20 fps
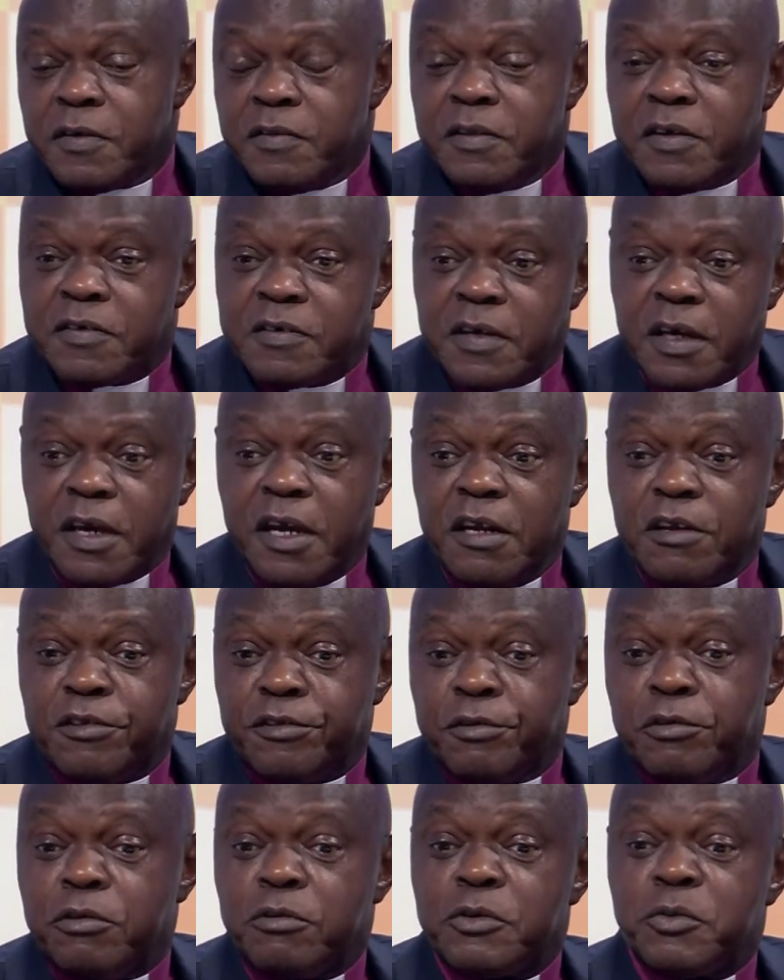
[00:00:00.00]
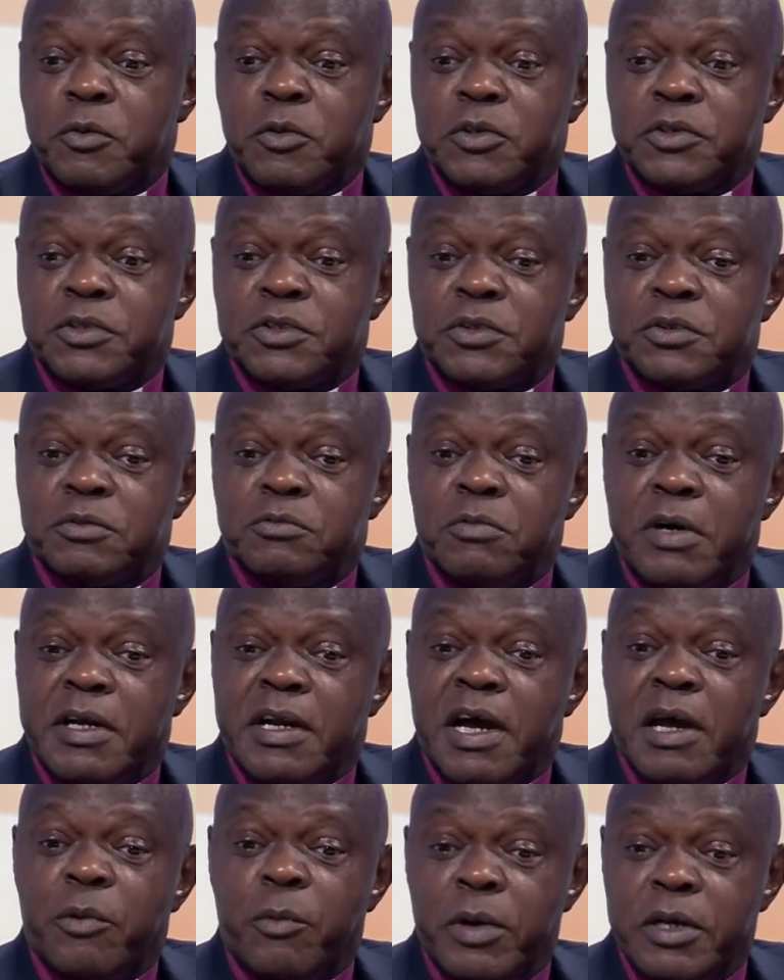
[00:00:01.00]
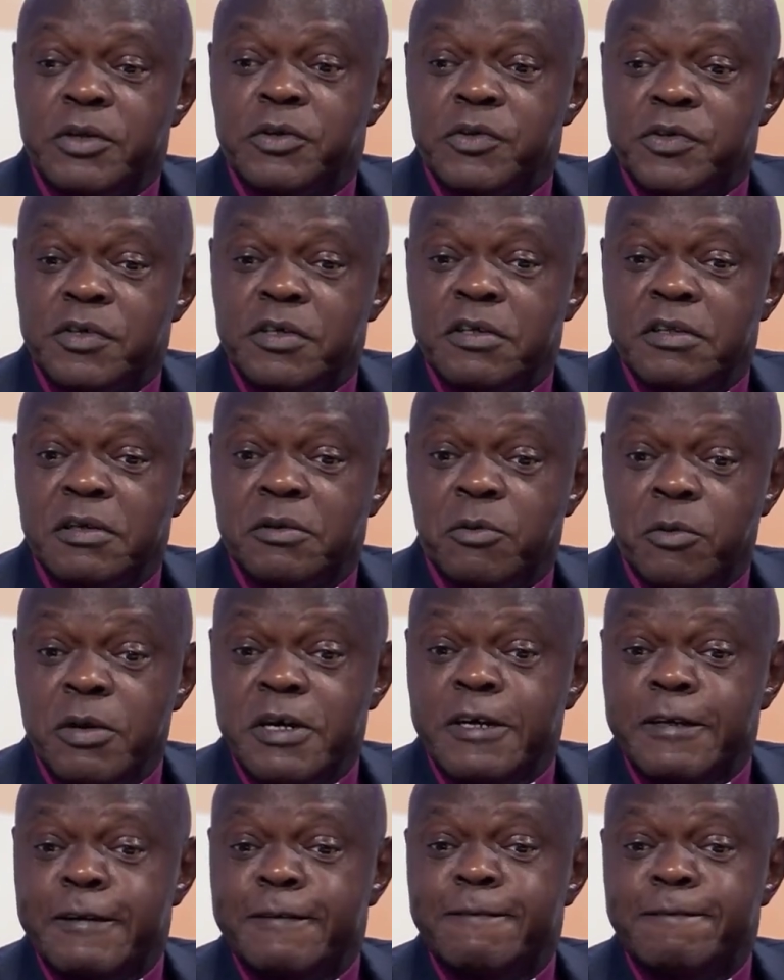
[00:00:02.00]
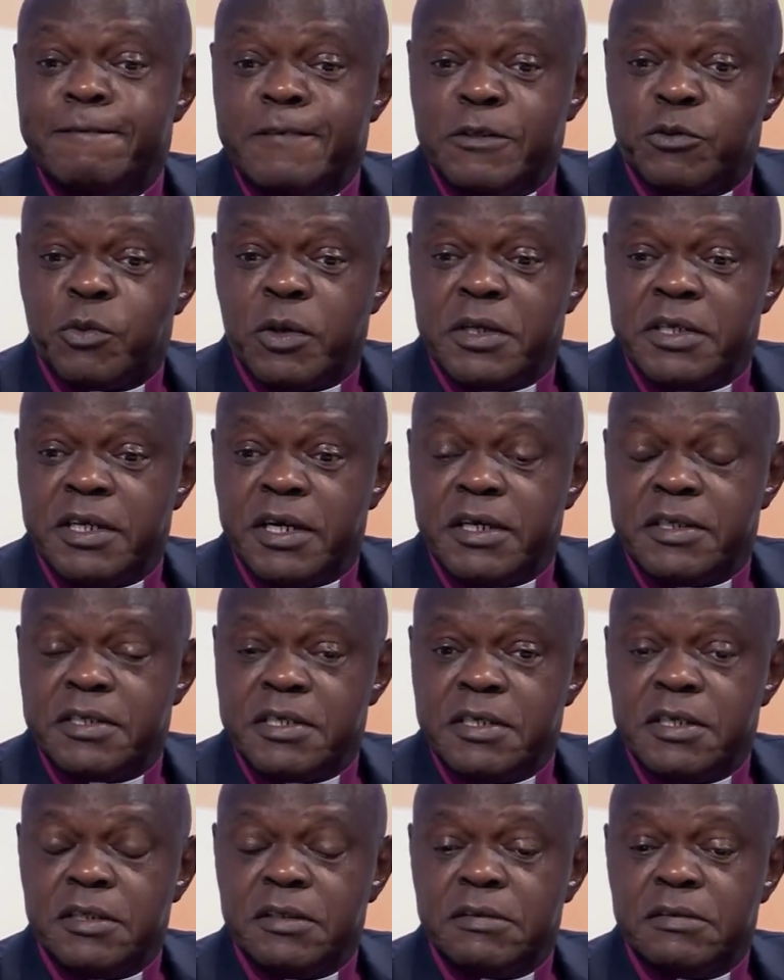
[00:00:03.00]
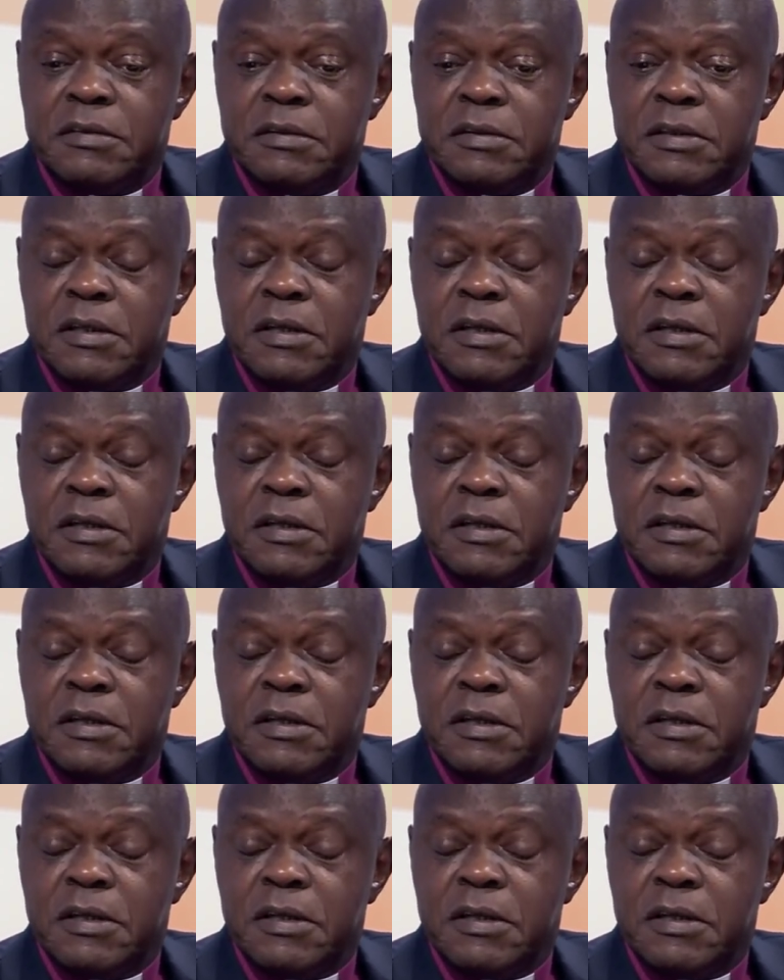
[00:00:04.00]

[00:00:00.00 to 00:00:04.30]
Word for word: The second thought was when I went to see the Queen in 2018